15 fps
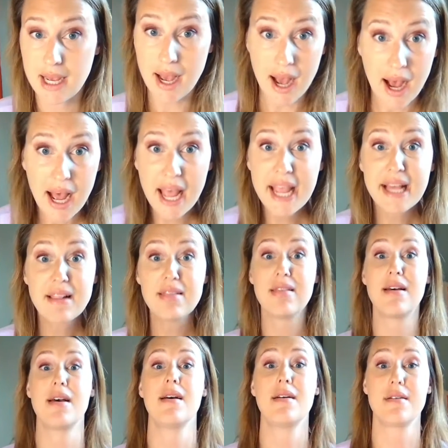I
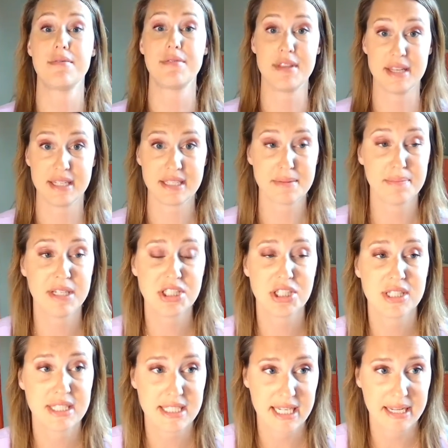love this
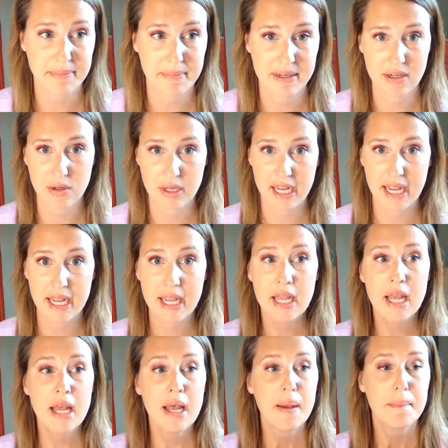mission statement, okay?
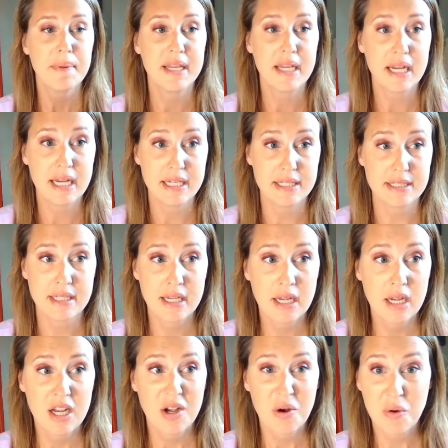Because
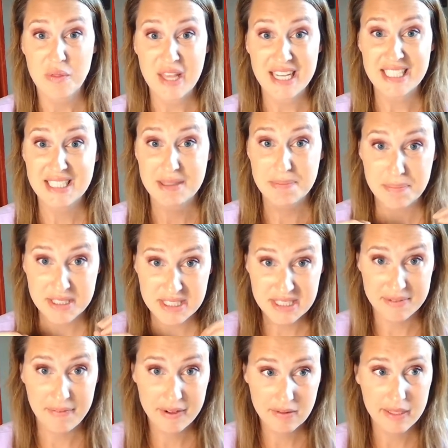they
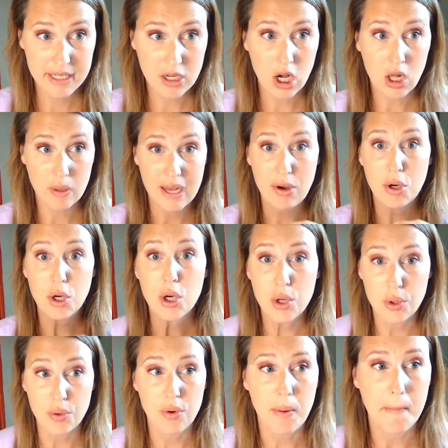specifically call out
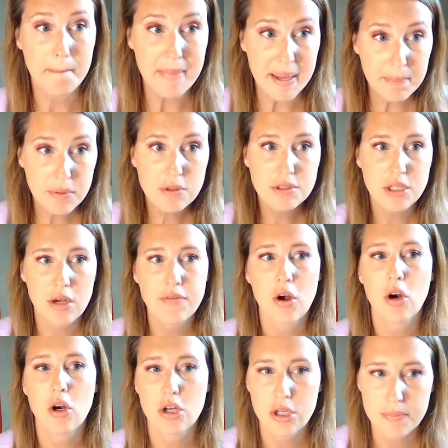who? Members of
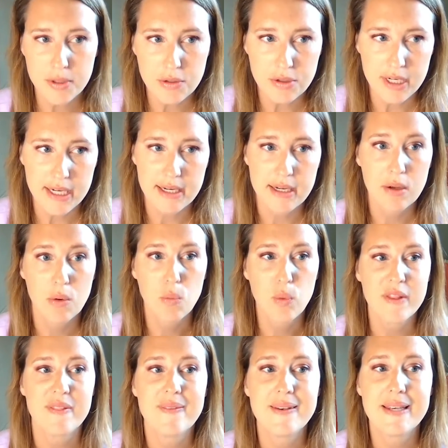our community
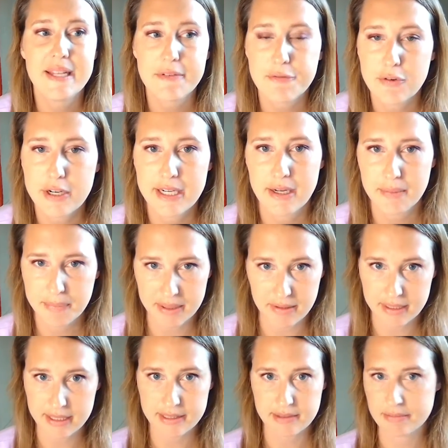with different
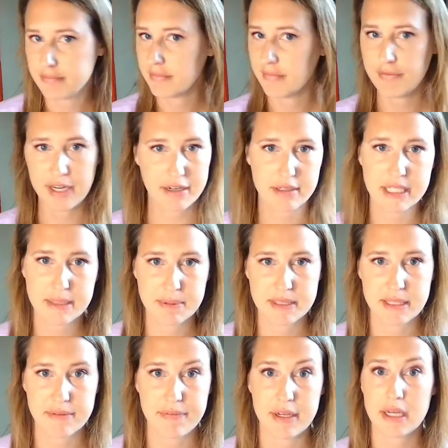abilities. Very
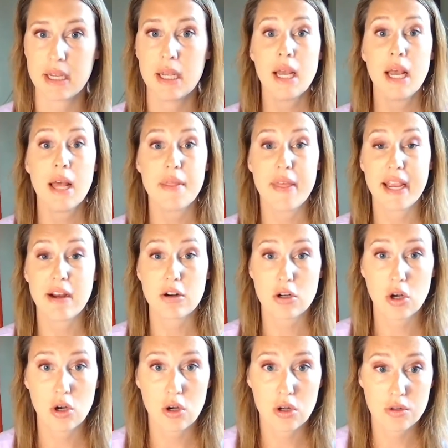specific. They are
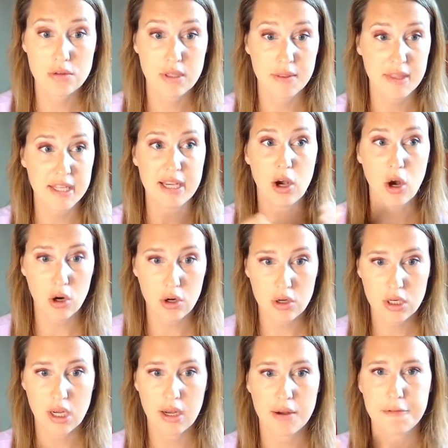called the
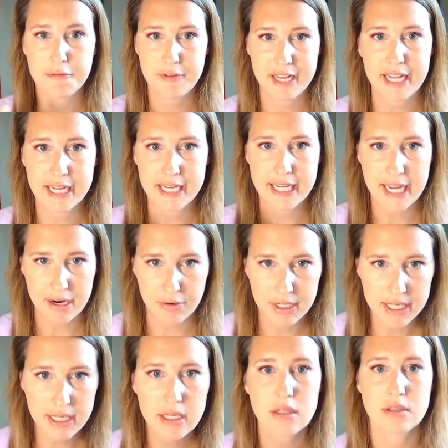Arc of Fayette
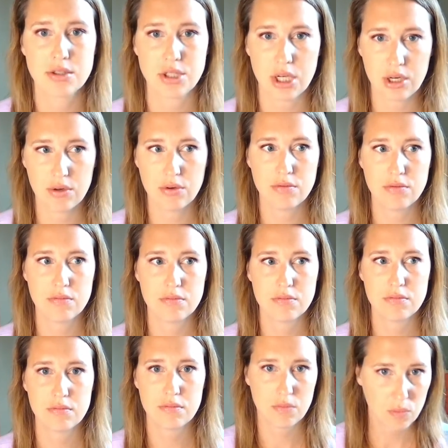County. So
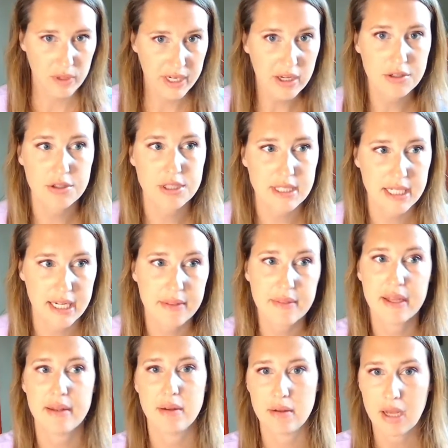we understand
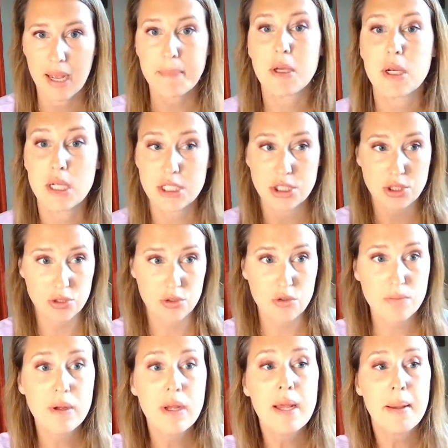that I'm going to
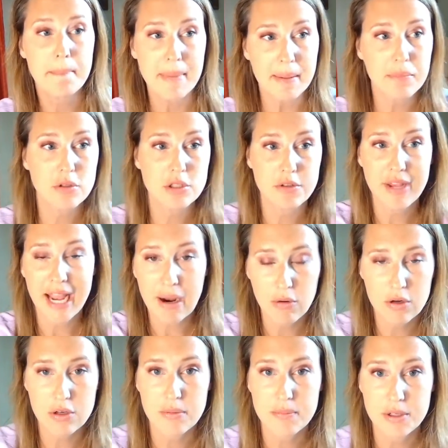assume members of
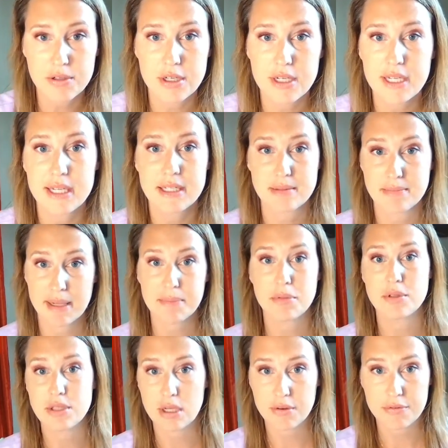our community is
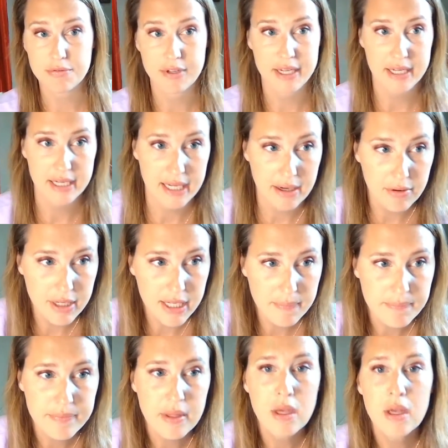members of Fayette
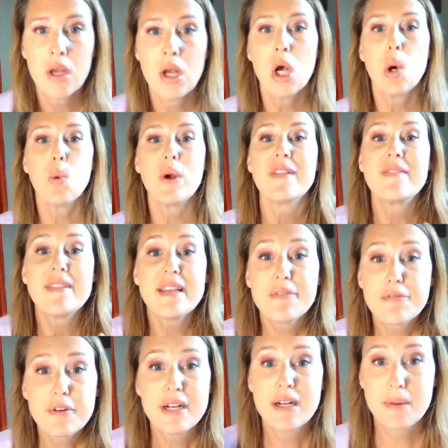County with
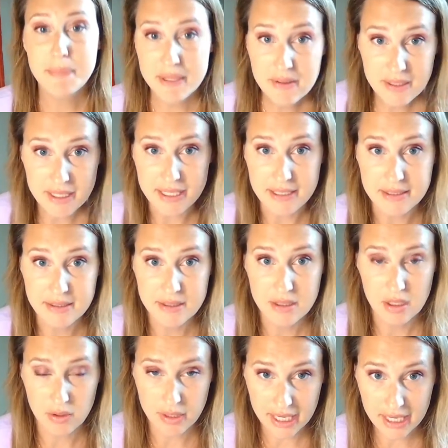different abilities,
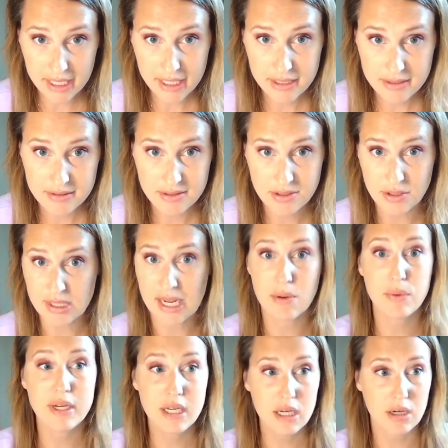okay? So now
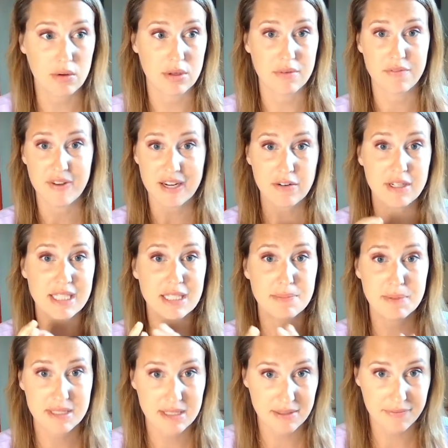we know, very
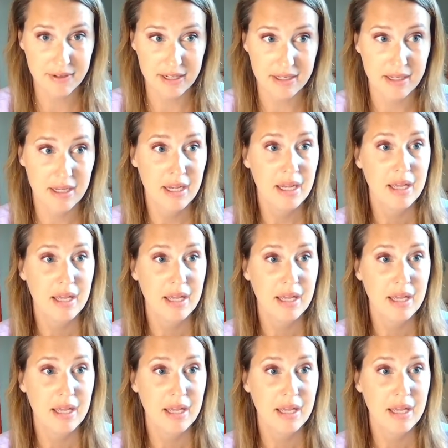specific.